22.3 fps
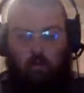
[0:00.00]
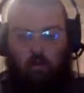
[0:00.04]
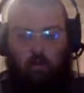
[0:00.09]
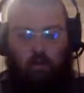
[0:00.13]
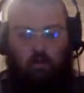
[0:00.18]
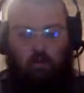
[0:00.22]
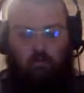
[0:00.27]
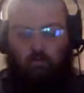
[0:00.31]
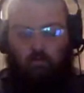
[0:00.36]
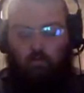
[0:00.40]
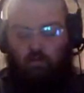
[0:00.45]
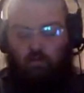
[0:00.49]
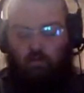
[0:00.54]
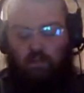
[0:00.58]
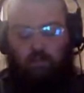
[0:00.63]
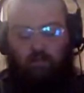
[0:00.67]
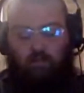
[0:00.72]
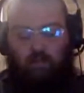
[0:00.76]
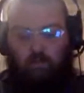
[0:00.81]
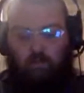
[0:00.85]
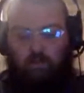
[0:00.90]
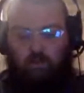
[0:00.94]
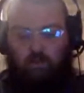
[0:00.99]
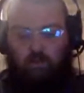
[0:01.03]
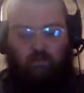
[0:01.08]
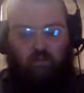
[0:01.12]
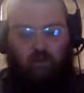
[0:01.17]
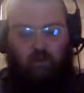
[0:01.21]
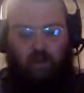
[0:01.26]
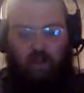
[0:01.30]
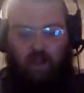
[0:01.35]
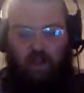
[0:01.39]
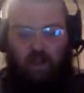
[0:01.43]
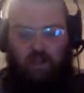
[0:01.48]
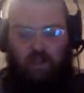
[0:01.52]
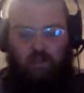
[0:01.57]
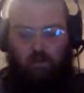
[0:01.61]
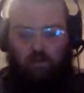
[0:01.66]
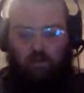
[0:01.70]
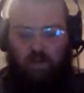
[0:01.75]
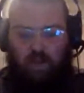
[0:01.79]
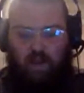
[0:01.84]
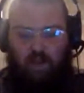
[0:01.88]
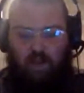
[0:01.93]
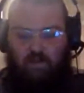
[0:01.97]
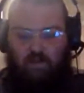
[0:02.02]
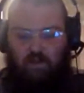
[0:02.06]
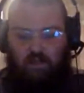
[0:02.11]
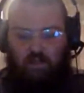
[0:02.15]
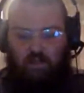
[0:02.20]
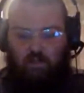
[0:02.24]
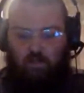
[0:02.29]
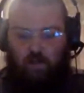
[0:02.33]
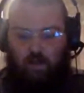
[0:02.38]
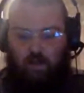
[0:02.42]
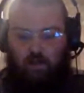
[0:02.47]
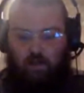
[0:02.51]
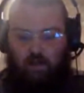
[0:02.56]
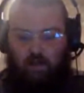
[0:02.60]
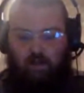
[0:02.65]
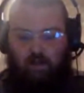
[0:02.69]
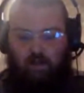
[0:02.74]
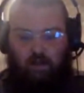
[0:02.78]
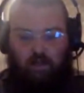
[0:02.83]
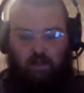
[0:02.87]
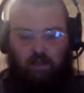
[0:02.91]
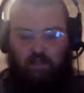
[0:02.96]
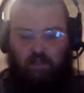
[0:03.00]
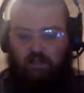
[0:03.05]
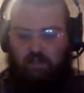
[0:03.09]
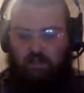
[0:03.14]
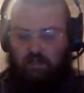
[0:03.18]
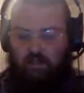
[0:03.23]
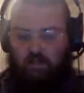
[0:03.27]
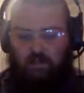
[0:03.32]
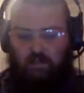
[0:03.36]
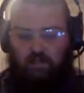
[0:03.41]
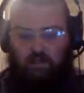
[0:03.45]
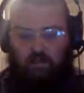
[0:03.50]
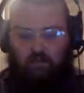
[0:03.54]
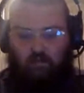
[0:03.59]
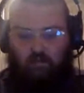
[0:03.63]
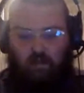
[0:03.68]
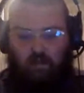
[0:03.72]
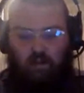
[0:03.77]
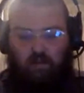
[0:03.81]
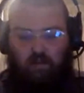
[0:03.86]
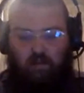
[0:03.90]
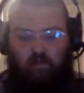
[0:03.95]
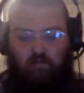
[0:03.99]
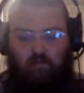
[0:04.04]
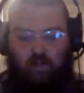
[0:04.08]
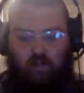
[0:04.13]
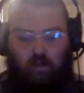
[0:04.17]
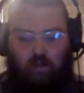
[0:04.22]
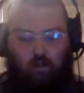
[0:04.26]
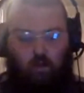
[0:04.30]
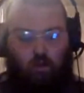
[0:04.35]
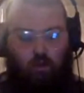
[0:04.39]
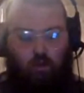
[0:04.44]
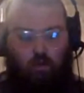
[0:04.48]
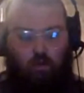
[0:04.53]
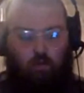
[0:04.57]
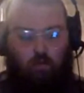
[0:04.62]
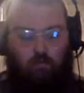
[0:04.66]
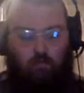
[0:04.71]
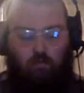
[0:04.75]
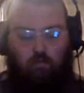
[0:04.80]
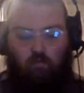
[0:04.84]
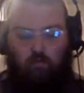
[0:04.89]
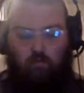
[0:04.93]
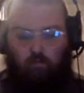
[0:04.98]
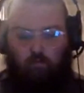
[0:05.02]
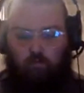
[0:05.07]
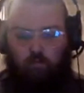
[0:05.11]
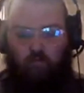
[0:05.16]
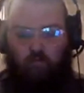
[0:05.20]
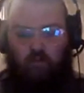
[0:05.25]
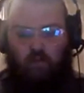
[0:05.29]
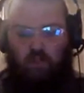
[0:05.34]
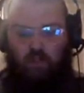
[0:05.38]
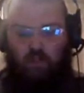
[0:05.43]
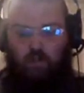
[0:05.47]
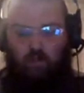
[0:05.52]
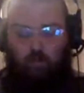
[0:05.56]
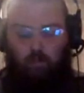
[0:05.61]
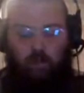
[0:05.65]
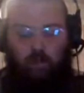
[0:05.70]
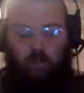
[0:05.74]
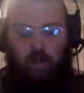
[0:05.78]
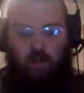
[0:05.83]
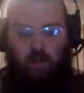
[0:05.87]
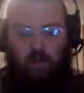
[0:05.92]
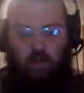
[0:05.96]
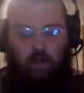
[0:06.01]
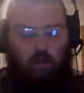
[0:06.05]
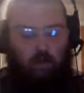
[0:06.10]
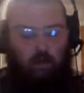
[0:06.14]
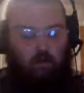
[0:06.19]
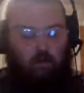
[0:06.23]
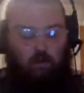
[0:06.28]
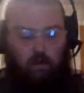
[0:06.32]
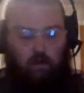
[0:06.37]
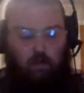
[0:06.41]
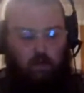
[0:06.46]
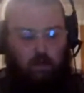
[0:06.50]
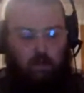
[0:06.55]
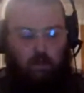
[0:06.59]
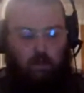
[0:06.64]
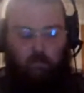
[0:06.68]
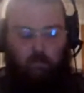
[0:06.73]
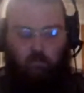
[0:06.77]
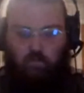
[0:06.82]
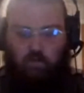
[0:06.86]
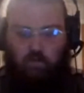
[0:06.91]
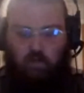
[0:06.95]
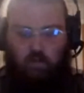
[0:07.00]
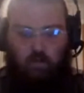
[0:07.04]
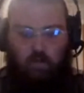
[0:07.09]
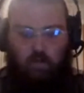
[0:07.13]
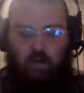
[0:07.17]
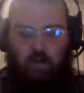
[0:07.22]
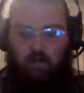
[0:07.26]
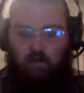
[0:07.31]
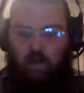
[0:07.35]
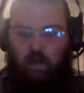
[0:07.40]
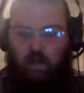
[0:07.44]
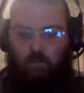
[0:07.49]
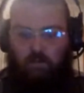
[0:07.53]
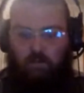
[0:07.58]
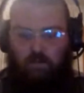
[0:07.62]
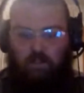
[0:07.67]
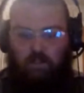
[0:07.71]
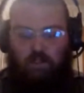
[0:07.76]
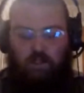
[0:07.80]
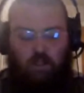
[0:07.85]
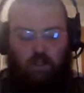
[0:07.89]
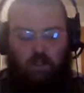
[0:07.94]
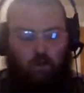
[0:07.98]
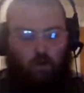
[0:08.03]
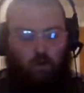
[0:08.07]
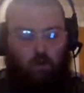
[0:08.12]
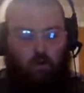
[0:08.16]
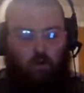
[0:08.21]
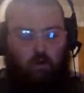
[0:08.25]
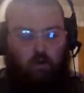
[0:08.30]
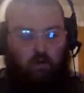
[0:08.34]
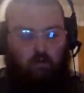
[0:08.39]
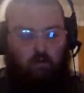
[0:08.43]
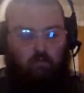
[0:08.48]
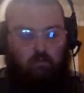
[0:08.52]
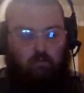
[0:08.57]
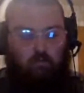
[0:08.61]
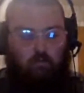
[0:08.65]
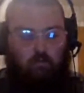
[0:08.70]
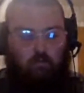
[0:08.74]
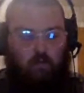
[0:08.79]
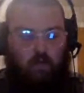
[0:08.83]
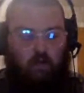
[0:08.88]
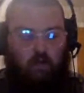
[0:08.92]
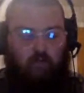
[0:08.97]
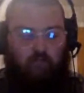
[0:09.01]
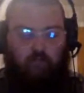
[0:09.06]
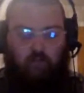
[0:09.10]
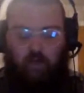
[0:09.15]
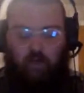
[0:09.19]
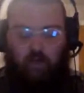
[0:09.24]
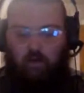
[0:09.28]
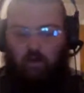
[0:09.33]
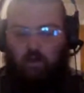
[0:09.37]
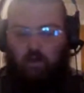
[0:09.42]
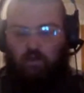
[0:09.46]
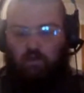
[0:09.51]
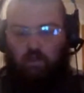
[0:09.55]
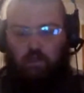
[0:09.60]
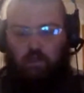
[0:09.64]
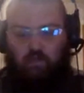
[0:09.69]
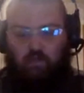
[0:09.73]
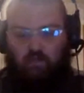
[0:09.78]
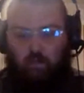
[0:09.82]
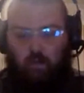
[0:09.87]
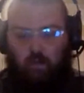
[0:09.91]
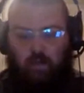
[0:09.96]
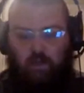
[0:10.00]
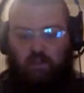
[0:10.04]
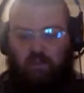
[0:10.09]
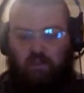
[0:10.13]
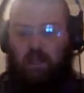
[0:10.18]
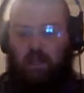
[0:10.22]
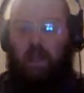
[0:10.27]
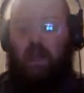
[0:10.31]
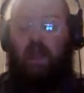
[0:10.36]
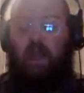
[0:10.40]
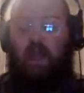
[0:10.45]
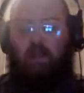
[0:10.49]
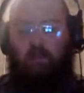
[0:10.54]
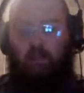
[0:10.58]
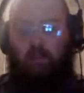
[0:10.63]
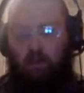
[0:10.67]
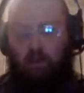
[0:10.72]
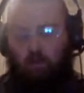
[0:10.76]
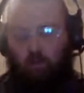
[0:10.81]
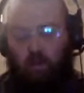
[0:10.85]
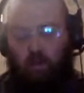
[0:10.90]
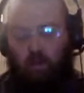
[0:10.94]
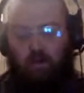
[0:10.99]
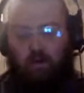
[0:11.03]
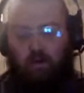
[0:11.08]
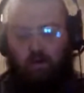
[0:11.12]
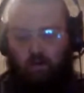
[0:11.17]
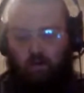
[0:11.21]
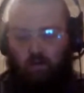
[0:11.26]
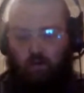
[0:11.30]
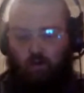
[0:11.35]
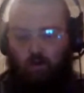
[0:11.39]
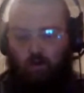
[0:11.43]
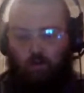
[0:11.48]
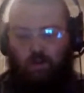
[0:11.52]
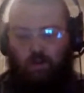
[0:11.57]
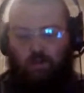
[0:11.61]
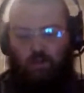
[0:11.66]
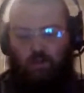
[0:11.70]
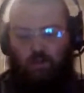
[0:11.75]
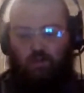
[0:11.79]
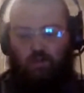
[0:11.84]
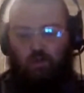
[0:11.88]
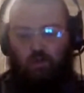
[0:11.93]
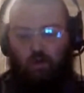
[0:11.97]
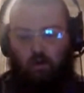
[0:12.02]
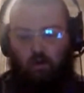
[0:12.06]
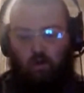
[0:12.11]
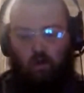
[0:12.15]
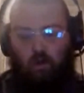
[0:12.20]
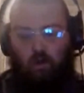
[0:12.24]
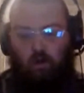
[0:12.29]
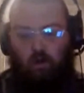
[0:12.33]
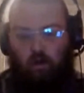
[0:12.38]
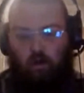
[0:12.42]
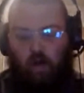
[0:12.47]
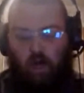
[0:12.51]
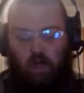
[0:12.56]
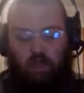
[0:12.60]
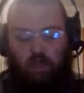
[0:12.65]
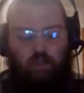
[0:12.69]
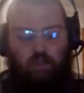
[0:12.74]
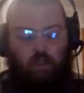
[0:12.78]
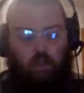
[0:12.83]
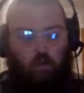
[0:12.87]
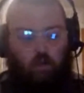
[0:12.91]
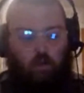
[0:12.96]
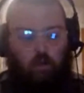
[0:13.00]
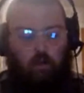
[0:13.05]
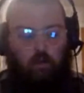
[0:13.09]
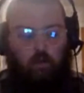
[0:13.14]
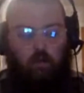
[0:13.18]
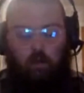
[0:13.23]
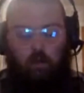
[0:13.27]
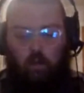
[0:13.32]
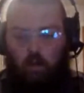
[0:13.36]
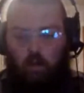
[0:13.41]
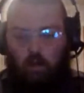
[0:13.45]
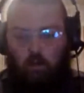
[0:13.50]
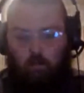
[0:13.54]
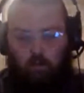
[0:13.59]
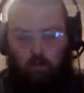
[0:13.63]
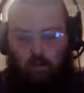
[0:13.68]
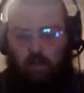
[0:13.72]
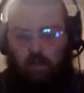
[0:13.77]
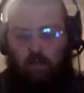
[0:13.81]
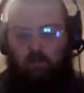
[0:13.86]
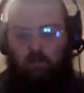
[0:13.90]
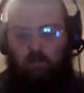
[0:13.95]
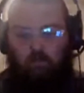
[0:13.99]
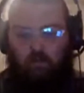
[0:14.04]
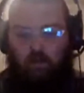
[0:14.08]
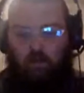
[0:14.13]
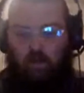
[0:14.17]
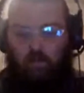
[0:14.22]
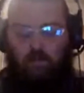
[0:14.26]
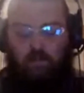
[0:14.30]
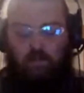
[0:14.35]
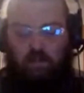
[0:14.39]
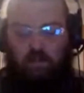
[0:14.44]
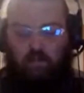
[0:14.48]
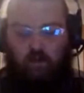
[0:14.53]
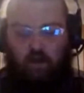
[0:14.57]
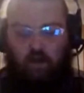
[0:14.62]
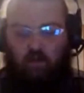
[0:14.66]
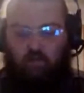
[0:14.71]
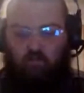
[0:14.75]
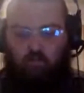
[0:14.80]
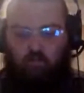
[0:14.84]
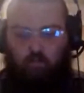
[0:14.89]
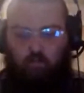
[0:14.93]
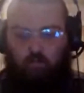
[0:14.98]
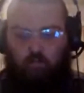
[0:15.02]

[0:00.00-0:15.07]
and sometimes we forget he's only 18 as well, eh? Like he's he's a relatively new professional player. And to make that position your own and have like interest with Man City, whether or not the rumours are true or not, on Arsenal and but like Hibs never have